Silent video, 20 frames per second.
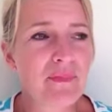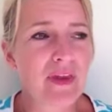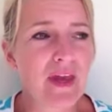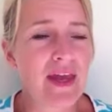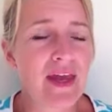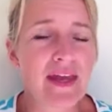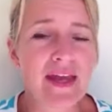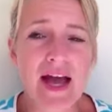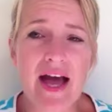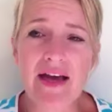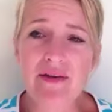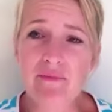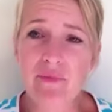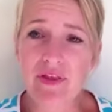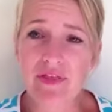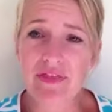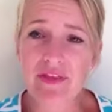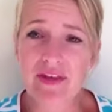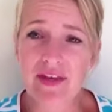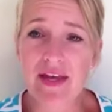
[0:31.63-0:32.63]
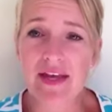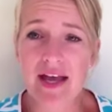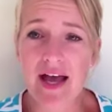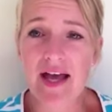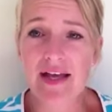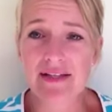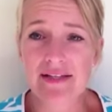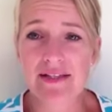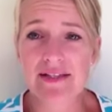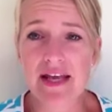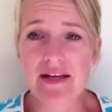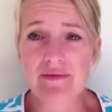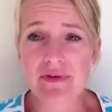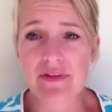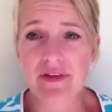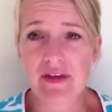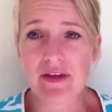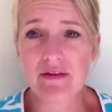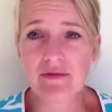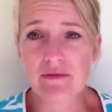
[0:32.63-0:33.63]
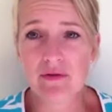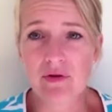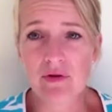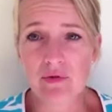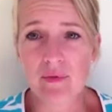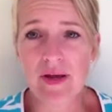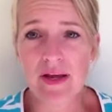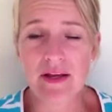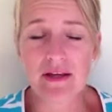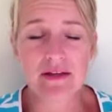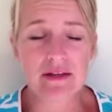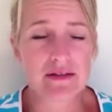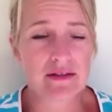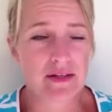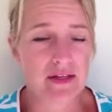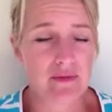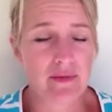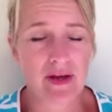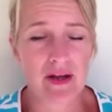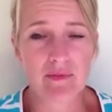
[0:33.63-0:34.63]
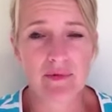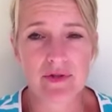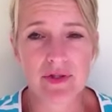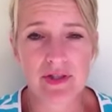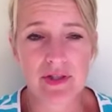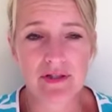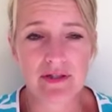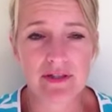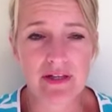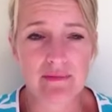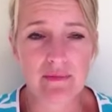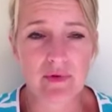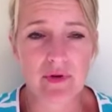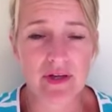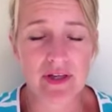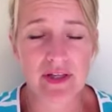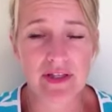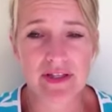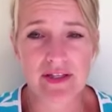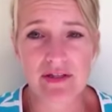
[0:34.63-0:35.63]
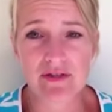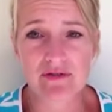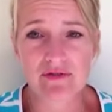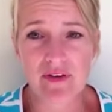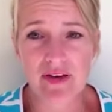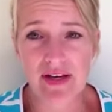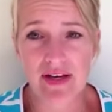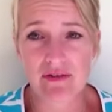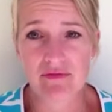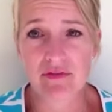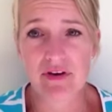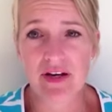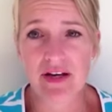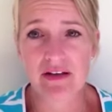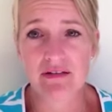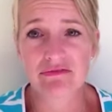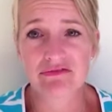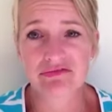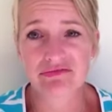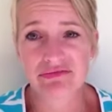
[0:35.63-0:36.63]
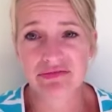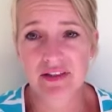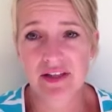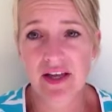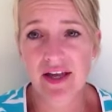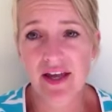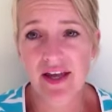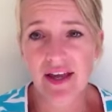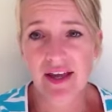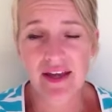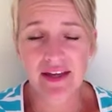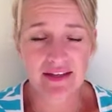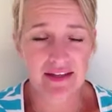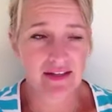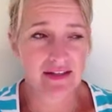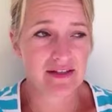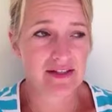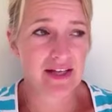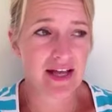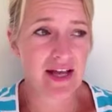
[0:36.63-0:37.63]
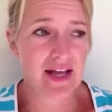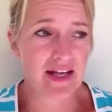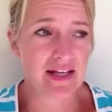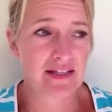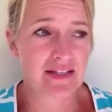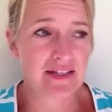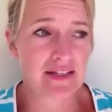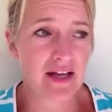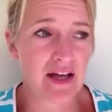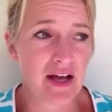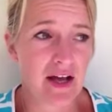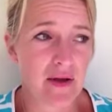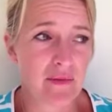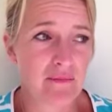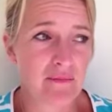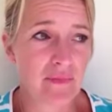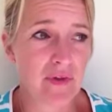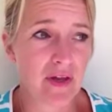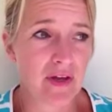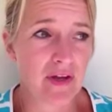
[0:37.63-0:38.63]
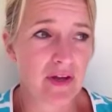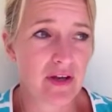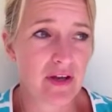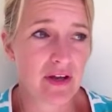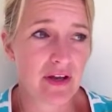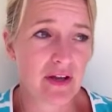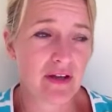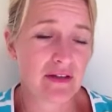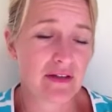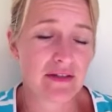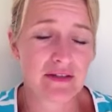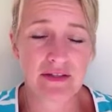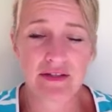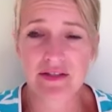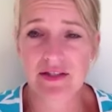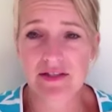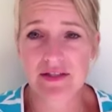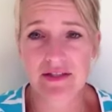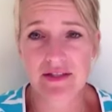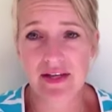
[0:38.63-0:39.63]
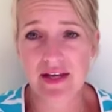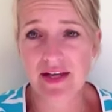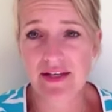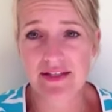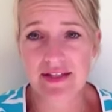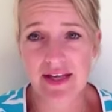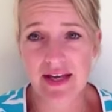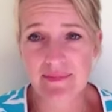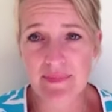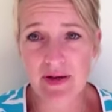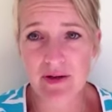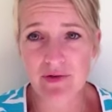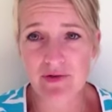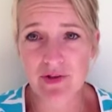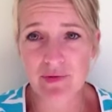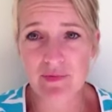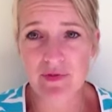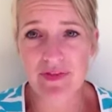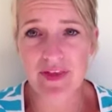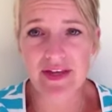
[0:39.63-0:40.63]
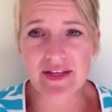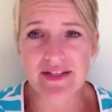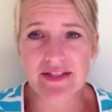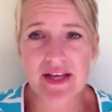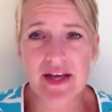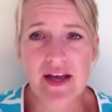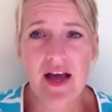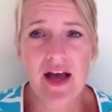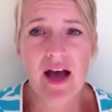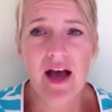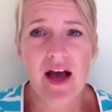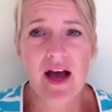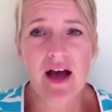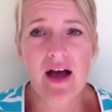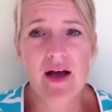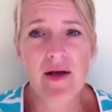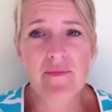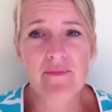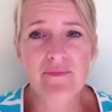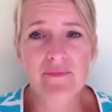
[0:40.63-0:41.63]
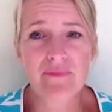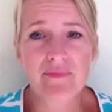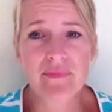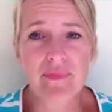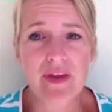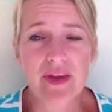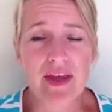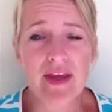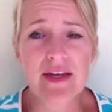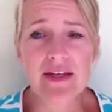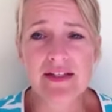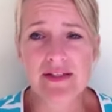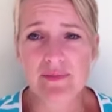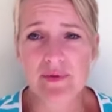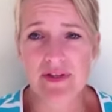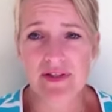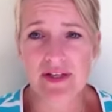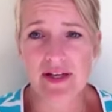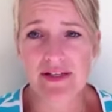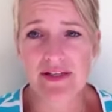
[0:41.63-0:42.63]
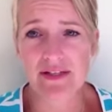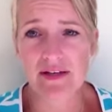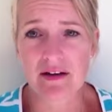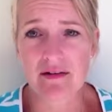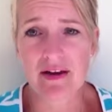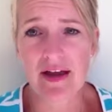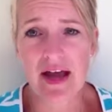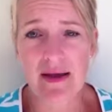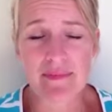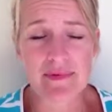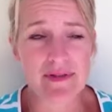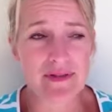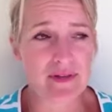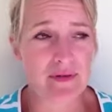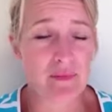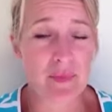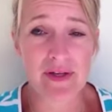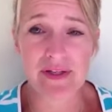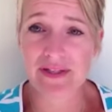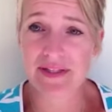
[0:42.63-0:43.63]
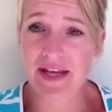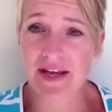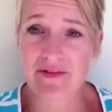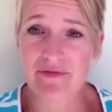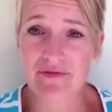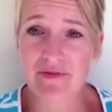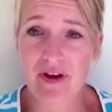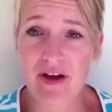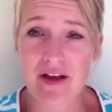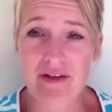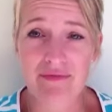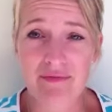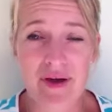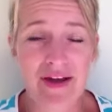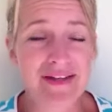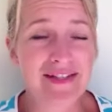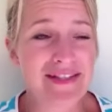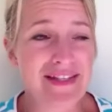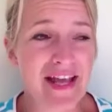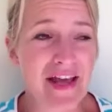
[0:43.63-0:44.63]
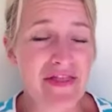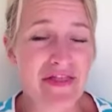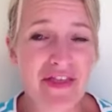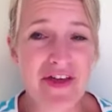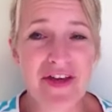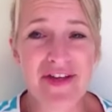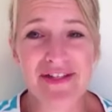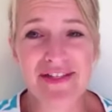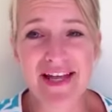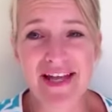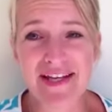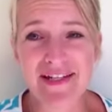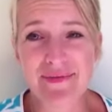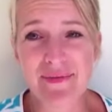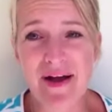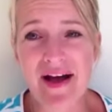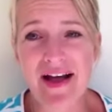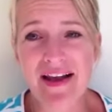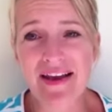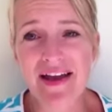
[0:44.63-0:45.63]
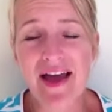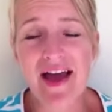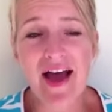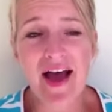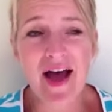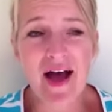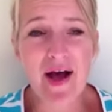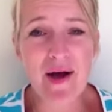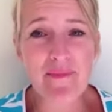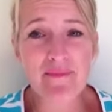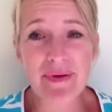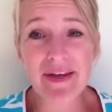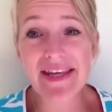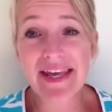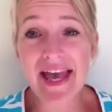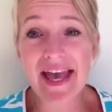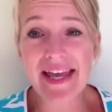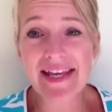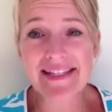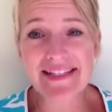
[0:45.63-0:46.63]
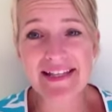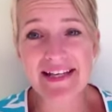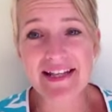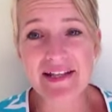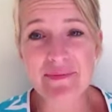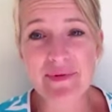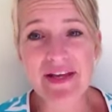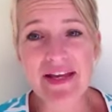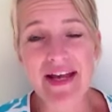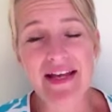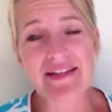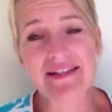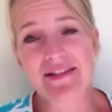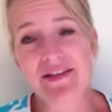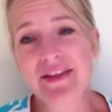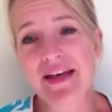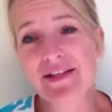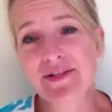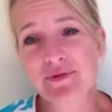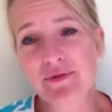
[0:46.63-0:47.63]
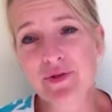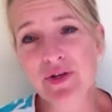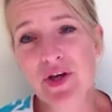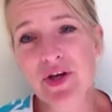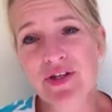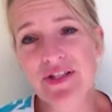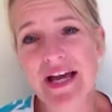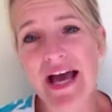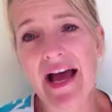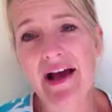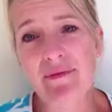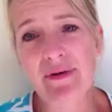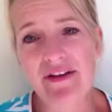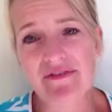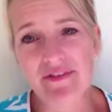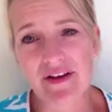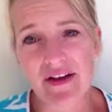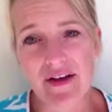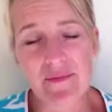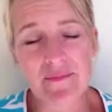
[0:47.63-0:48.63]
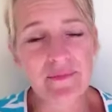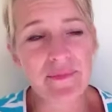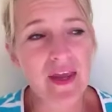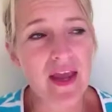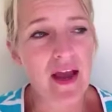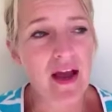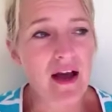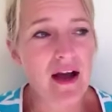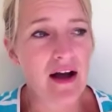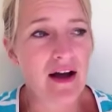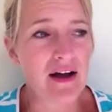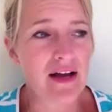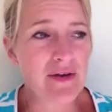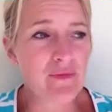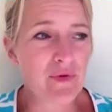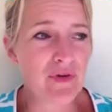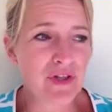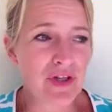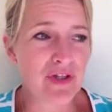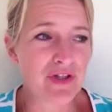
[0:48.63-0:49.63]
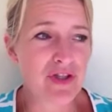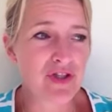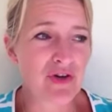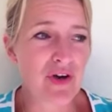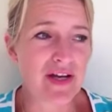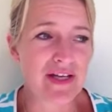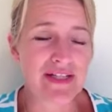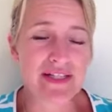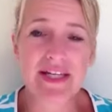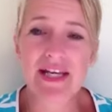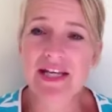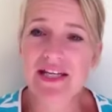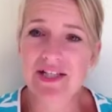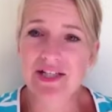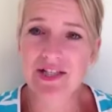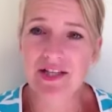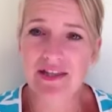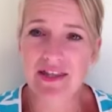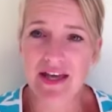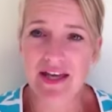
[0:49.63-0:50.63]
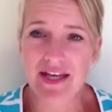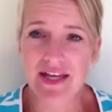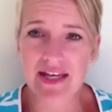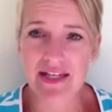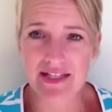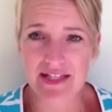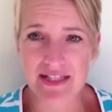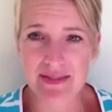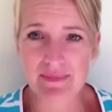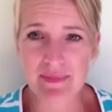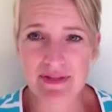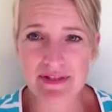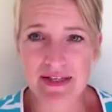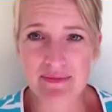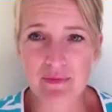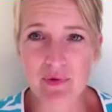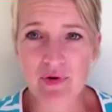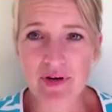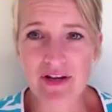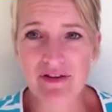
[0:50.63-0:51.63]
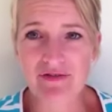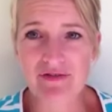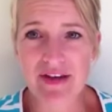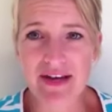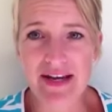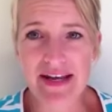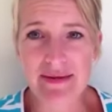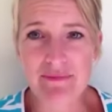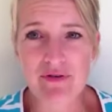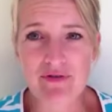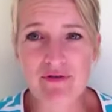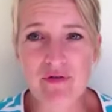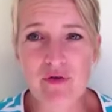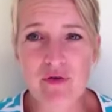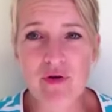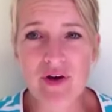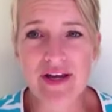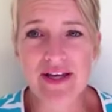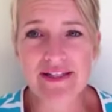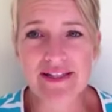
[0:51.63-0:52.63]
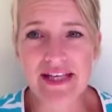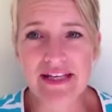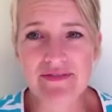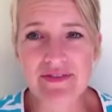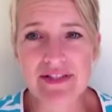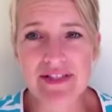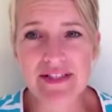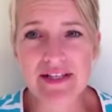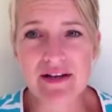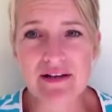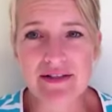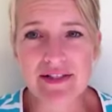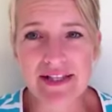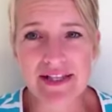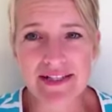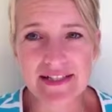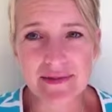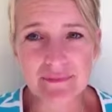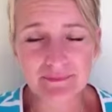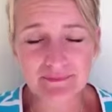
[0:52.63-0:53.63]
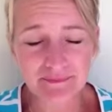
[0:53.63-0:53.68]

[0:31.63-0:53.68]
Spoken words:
It can stay with you all week. So you wake up on Tuesday morning, you're still feeling really hideous and just need to get back on top of things. Hideous worst case scenario, it happens on Wednesday and Thursday as well. But yay, it's nearly the weekend, so that's all good. However, I want you to try and ditch that hideous Monday morning feeling before it's even started.